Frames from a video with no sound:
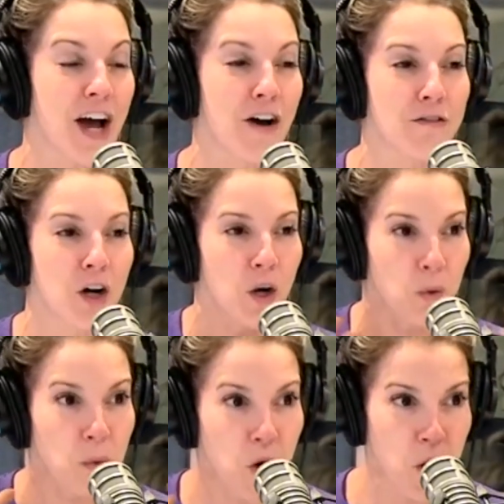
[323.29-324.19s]
of
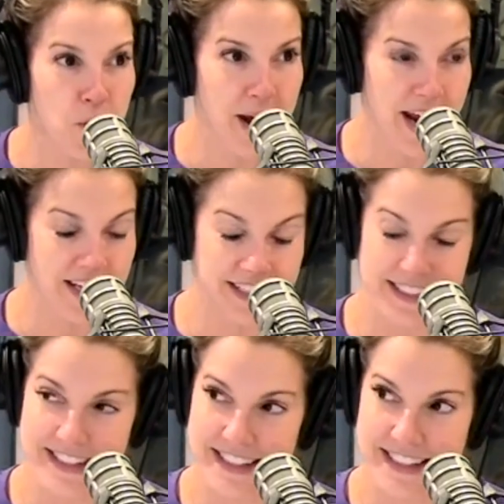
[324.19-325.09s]
romance.
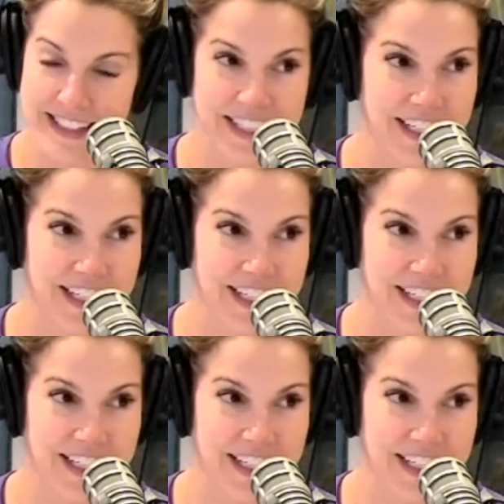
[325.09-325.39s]
Here, and